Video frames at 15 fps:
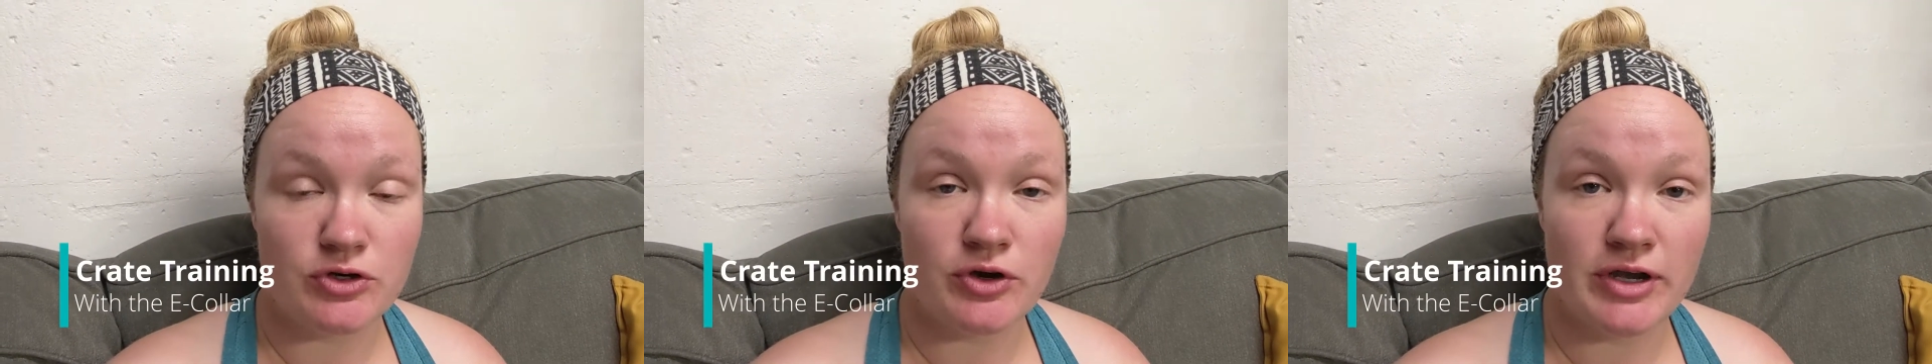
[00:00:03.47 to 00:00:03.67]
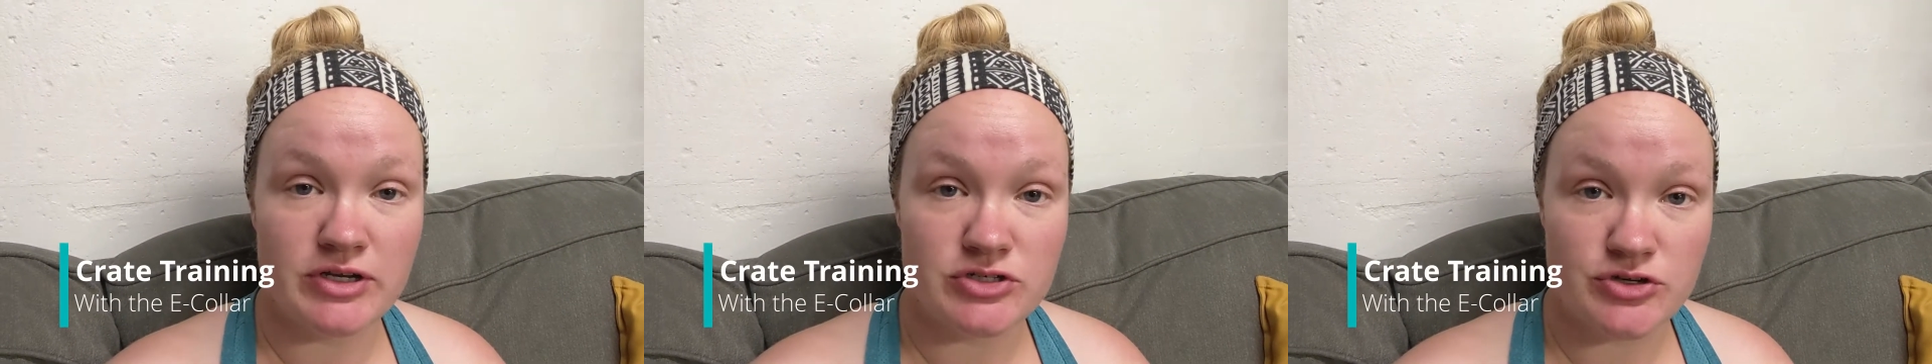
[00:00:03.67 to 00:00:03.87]

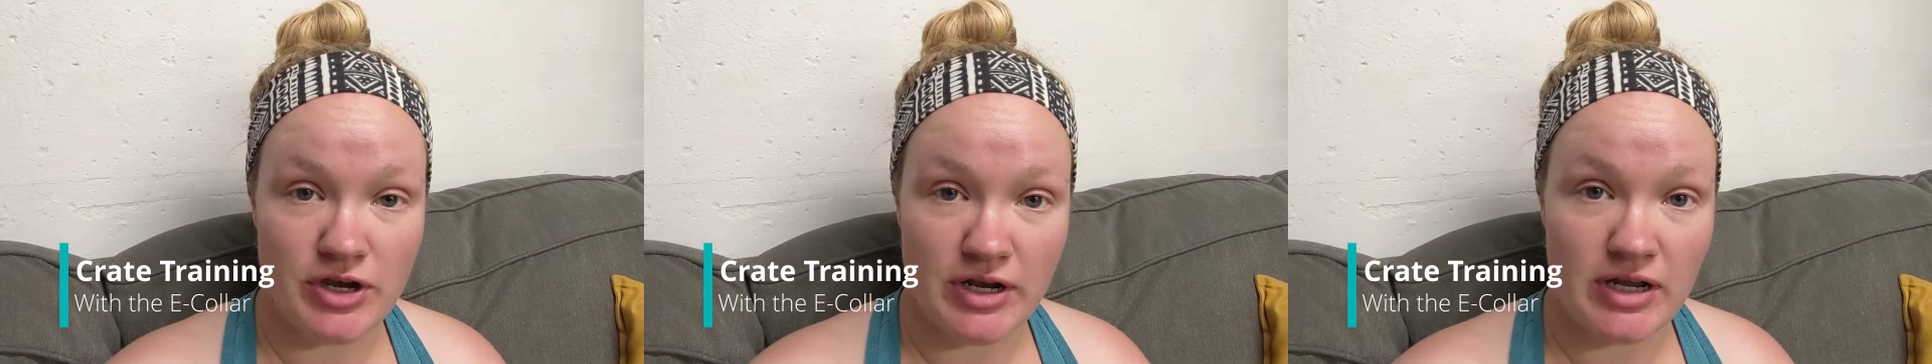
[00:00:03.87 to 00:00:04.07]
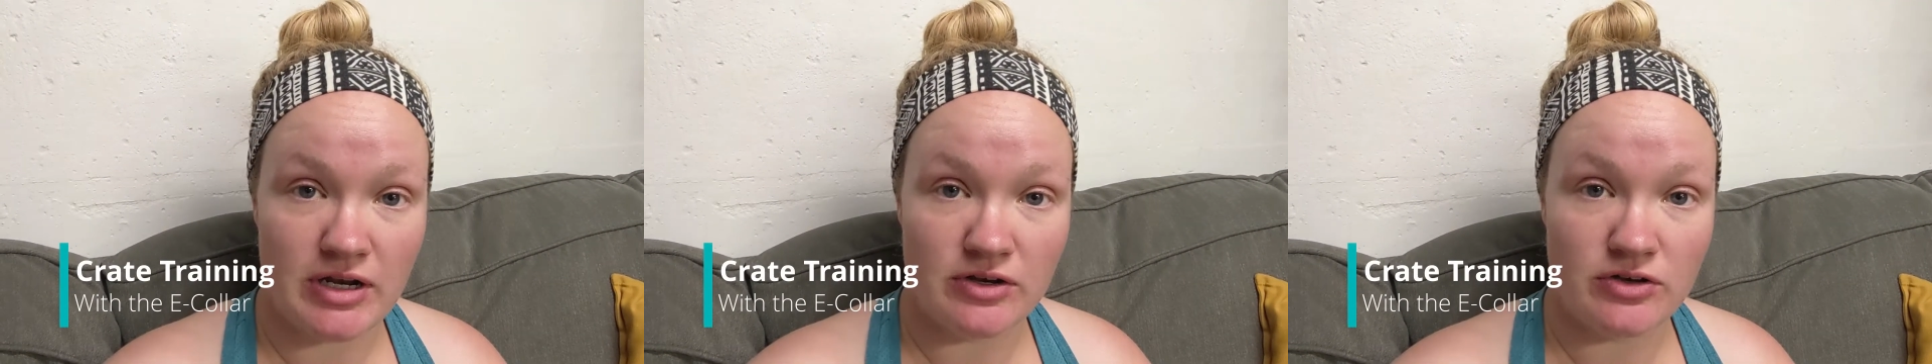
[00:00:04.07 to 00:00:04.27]
crate
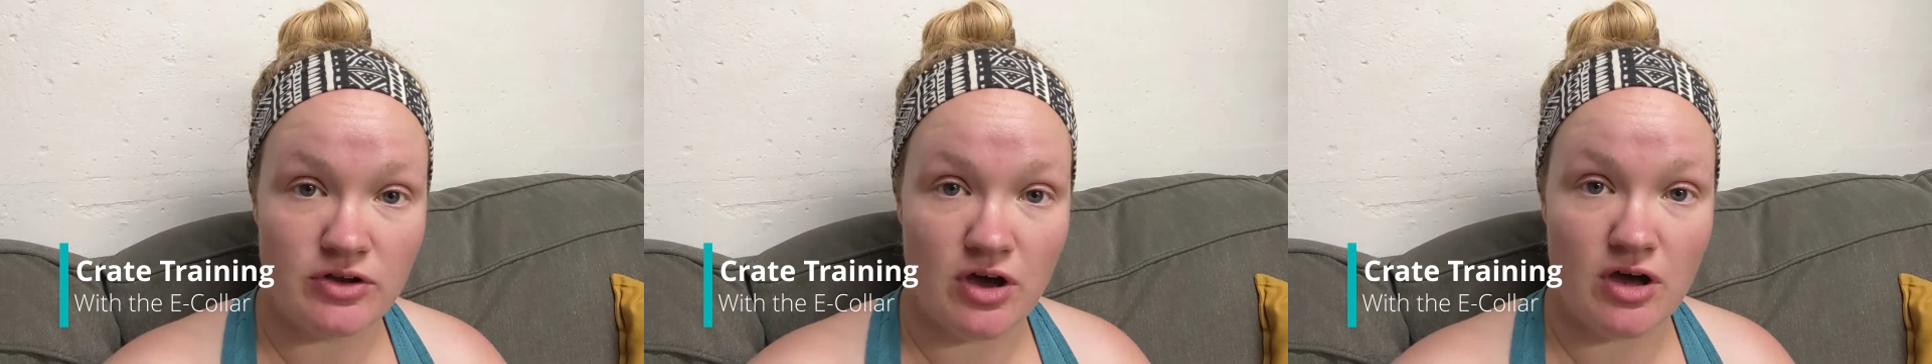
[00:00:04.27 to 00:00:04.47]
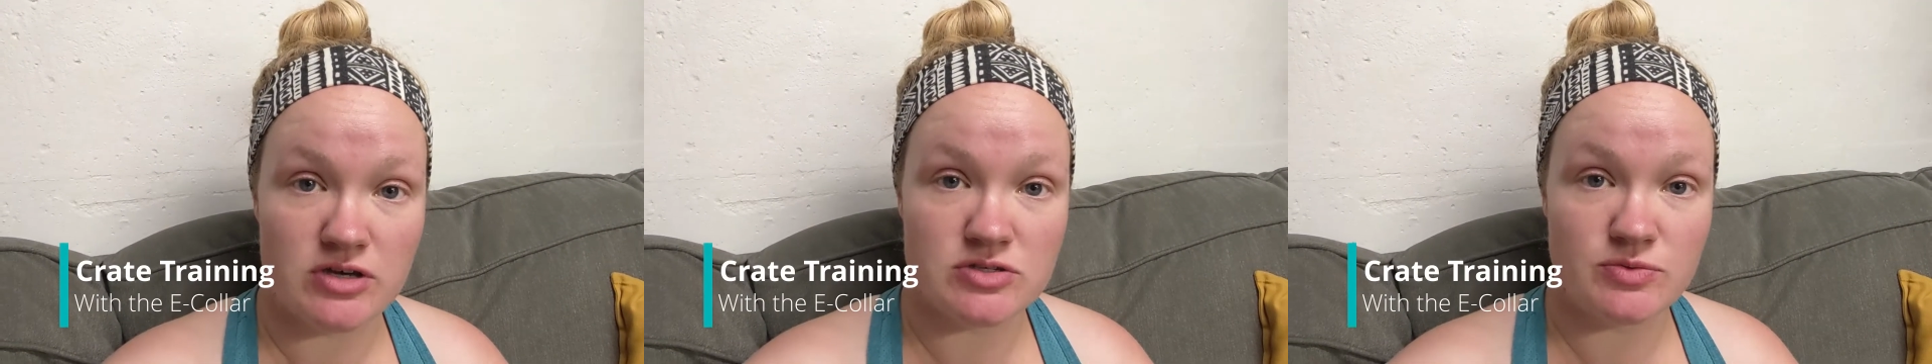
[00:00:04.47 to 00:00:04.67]
training
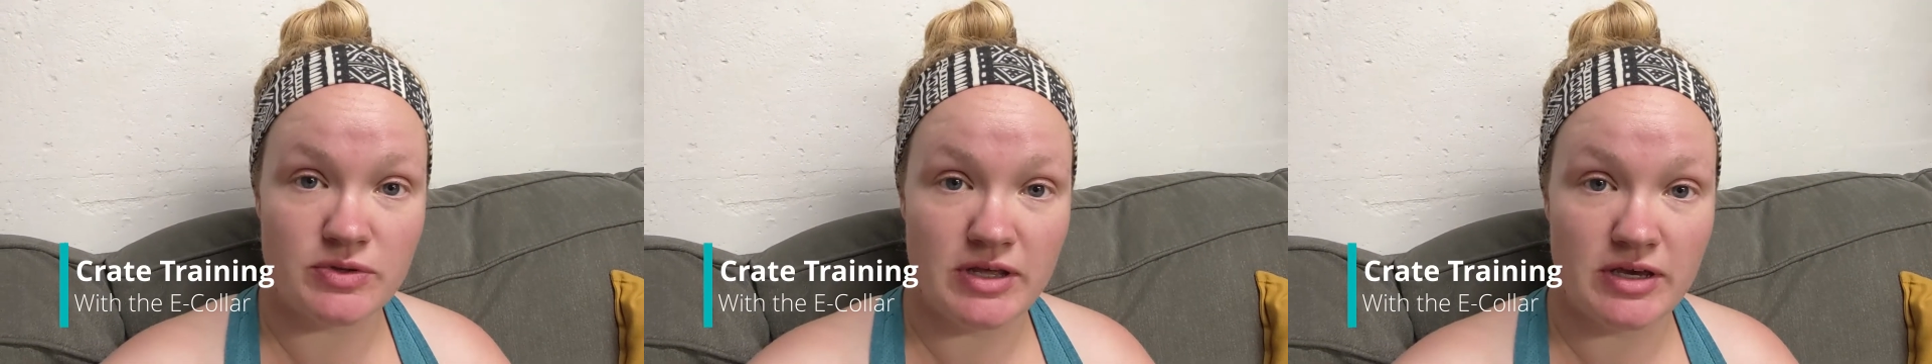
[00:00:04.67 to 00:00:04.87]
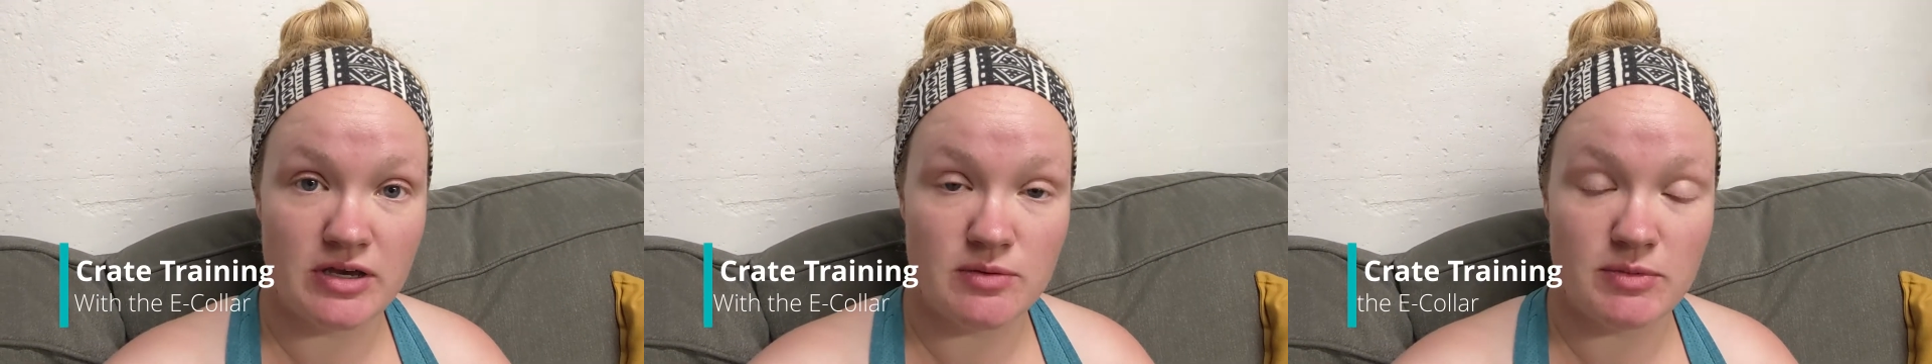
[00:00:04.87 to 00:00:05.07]
dogs when
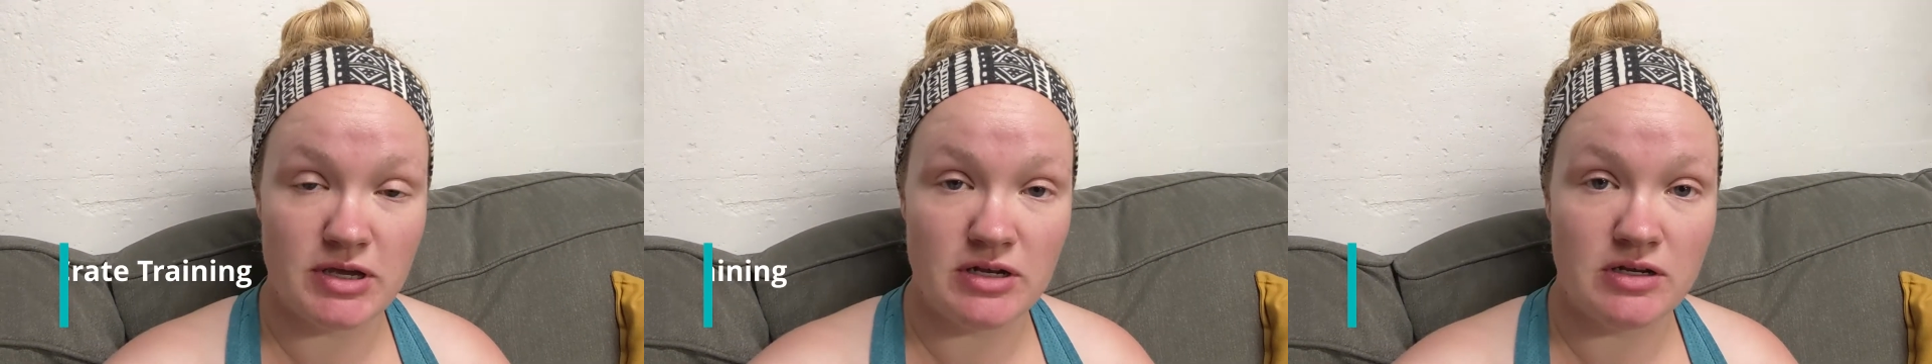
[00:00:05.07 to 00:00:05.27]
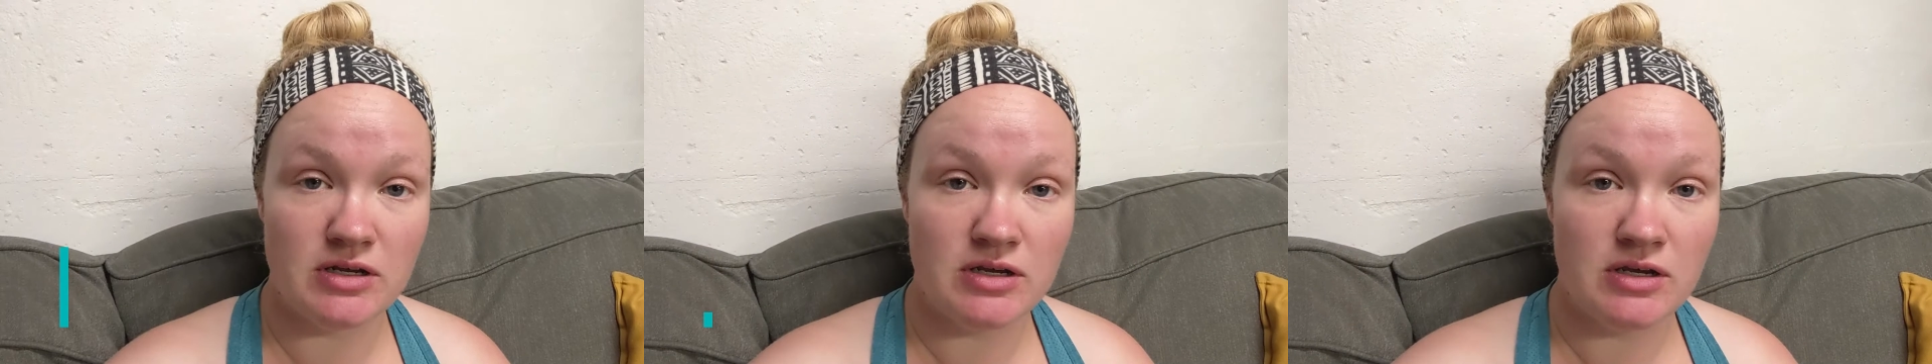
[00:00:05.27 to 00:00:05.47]
they come in.